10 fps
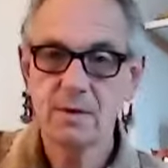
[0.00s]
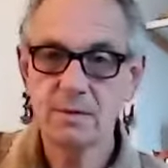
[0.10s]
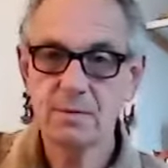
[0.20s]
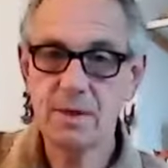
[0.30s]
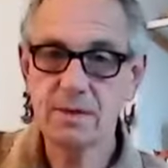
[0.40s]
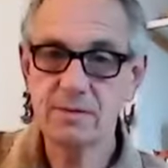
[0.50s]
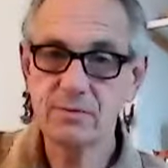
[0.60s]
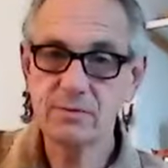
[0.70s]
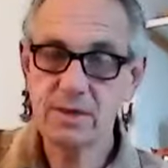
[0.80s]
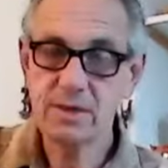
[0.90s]
The mind
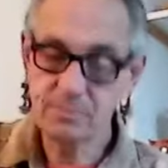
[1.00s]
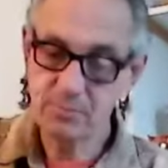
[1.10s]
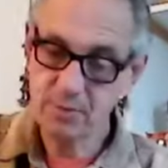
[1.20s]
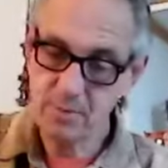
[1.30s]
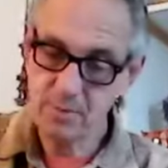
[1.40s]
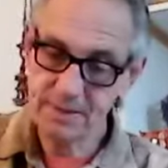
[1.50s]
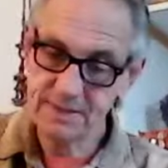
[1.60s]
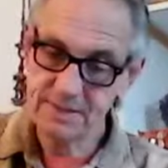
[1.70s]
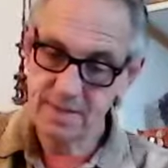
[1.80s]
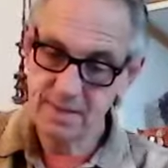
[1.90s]
would then probably
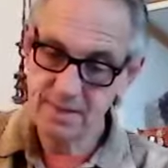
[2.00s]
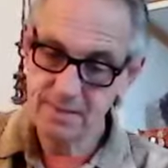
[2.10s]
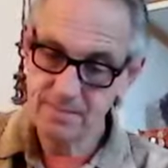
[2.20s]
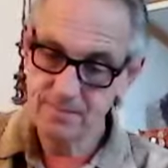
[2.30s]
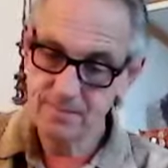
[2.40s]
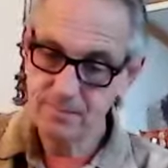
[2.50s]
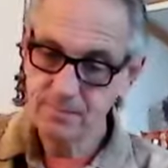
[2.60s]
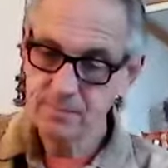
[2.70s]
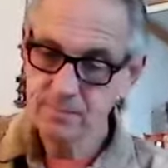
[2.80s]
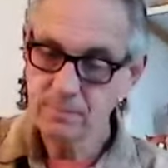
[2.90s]
say,
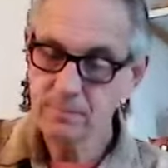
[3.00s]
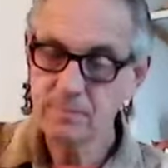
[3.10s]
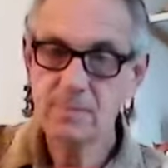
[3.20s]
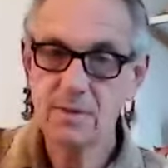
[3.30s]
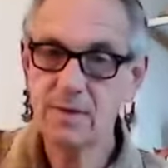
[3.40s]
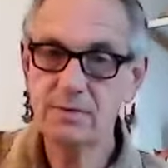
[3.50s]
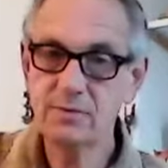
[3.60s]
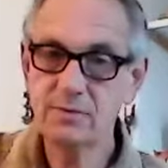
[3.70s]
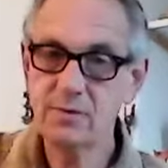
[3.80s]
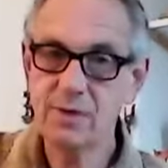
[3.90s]
I
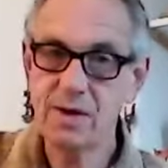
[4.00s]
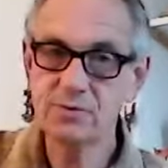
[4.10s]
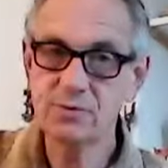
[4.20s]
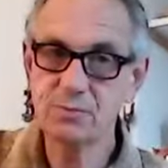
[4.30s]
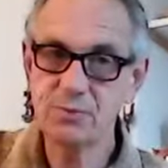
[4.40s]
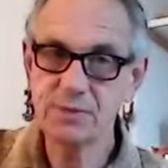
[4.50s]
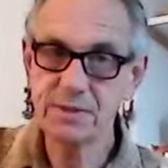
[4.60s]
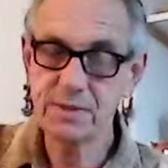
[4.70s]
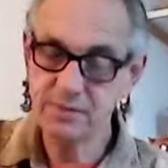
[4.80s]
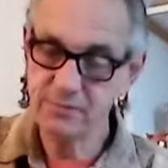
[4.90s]
don't know how to
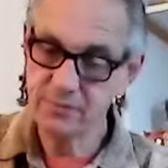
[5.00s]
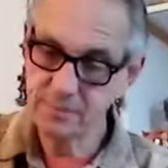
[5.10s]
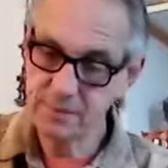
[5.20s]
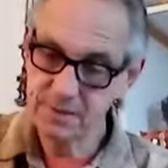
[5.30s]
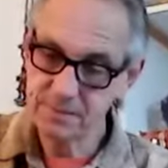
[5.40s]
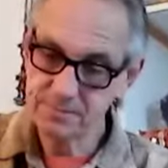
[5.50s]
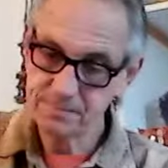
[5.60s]
proceed from here.